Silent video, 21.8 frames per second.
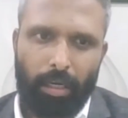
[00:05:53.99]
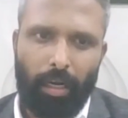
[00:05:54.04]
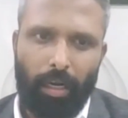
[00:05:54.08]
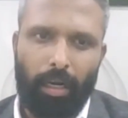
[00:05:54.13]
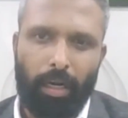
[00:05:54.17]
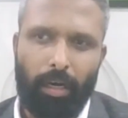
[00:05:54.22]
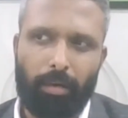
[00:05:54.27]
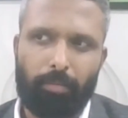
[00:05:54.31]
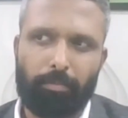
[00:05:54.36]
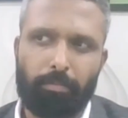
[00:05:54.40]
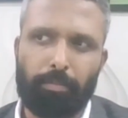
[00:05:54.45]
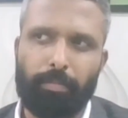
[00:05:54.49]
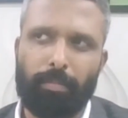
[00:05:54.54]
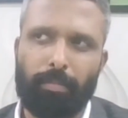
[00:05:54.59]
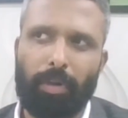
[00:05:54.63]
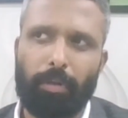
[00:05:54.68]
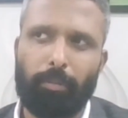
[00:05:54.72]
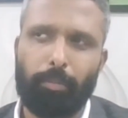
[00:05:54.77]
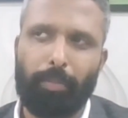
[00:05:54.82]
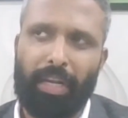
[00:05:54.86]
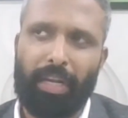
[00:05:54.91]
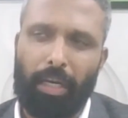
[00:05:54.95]
uh,
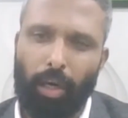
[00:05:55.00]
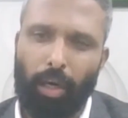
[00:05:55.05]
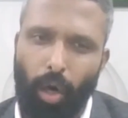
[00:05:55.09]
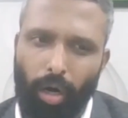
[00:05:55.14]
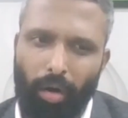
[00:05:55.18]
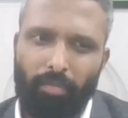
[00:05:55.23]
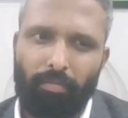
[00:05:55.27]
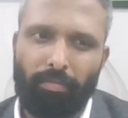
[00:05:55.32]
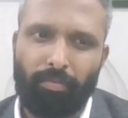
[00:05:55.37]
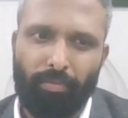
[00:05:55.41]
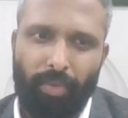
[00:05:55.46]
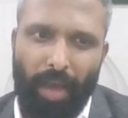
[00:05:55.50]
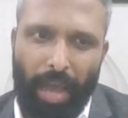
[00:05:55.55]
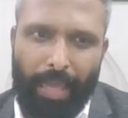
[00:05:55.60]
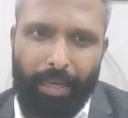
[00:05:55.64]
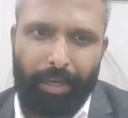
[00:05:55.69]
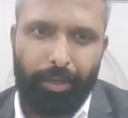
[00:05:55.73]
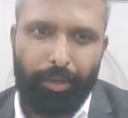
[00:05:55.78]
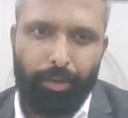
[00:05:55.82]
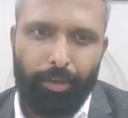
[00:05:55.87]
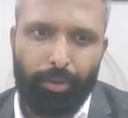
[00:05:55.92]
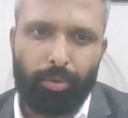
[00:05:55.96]
bring a lot of
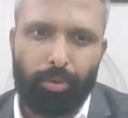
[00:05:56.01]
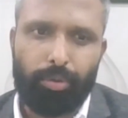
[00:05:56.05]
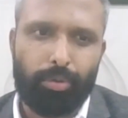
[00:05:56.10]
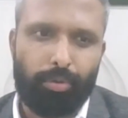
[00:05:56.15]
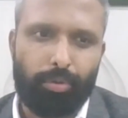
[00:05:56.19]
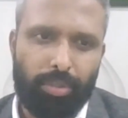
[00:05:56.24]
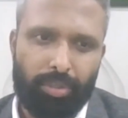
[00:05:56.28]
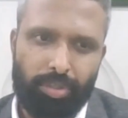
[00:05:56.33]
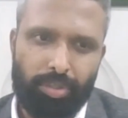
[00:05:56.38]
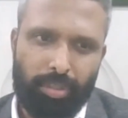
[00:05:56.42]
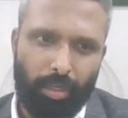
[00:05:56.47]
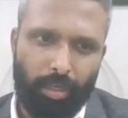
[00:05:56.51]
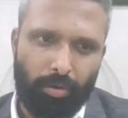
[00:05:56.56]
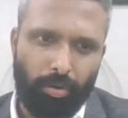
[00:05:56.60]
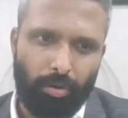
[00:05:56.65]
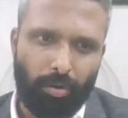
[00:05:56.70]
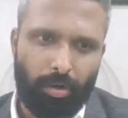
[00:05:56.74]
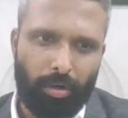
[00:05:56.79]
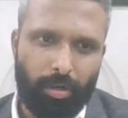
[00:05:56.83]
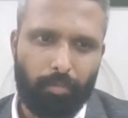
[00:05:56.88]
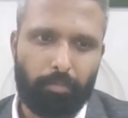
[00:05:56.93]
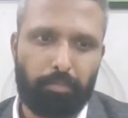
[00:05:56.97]
value to the
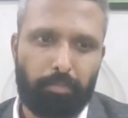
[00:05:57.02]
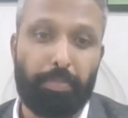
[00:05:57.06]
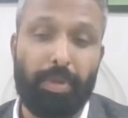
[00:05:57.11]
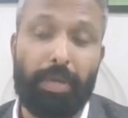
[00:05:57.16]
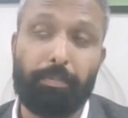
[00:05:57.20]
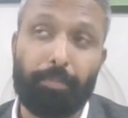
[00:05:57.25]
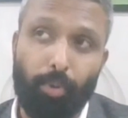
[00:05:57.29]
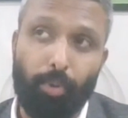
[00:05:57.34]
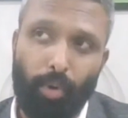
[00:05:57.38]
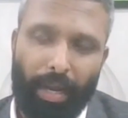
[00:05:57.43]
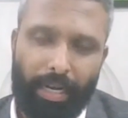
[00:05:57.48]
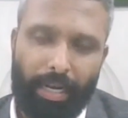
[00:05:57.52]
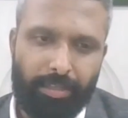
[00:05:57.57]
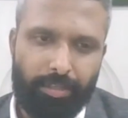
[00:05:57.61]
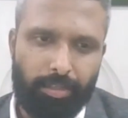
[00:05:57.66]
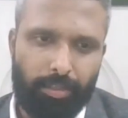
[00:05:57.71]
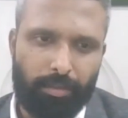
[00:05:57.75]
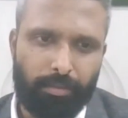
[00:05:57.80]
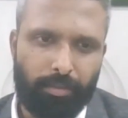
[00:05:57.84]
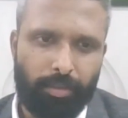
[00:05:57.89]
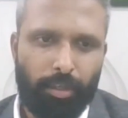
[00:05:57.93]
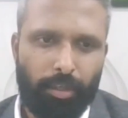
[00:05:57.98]
stakeholder, be
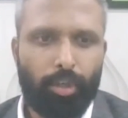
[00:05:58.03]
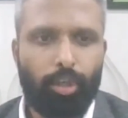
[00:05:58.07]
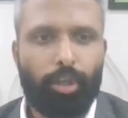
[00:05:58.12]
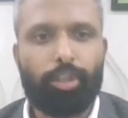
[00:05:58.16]
proactive,